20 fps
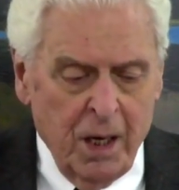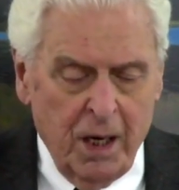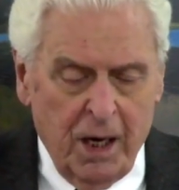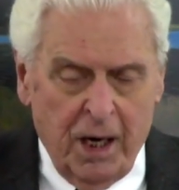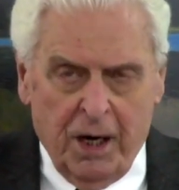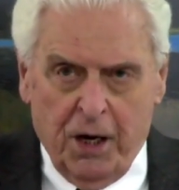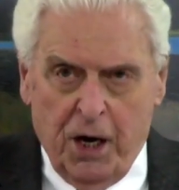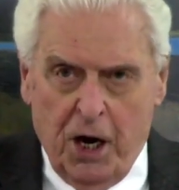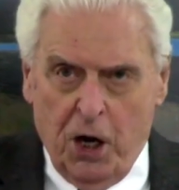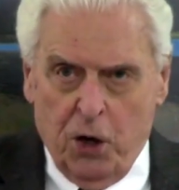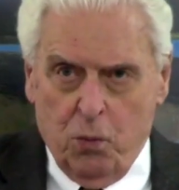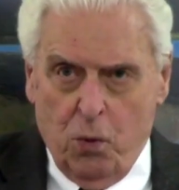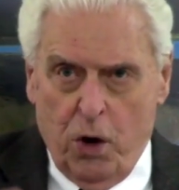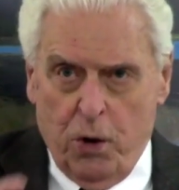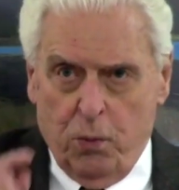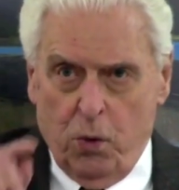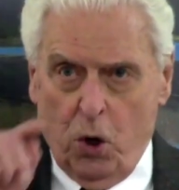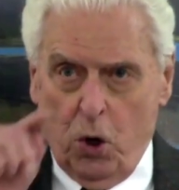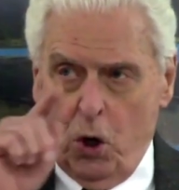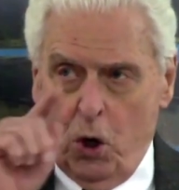And then we
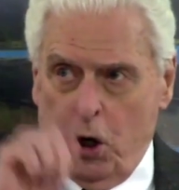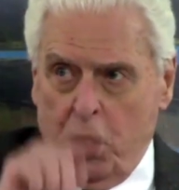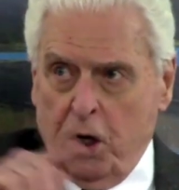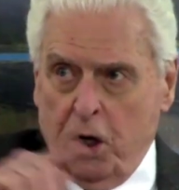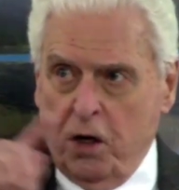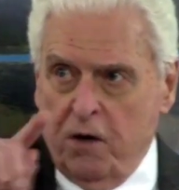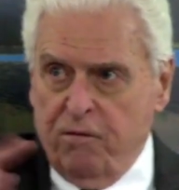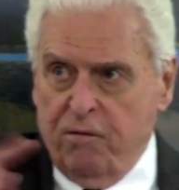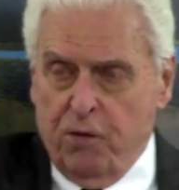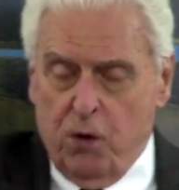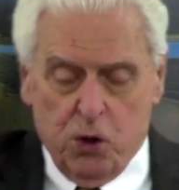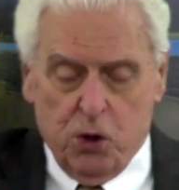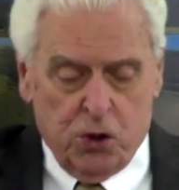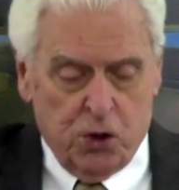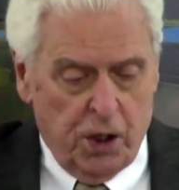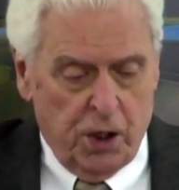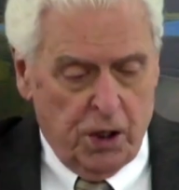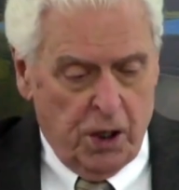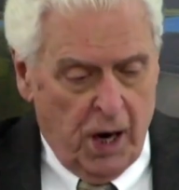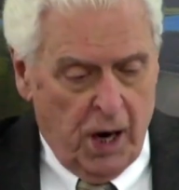will look at the
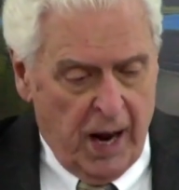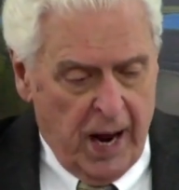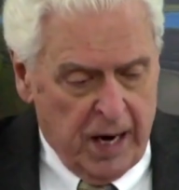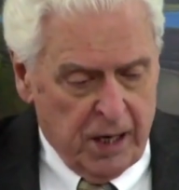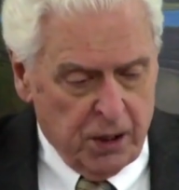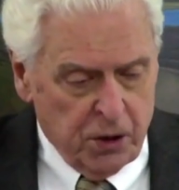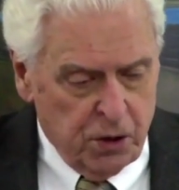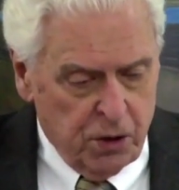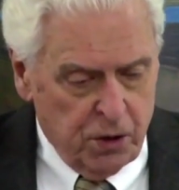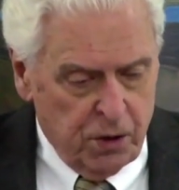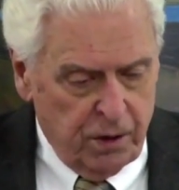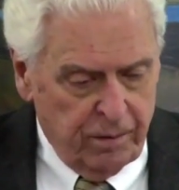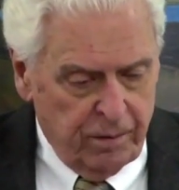first and the last.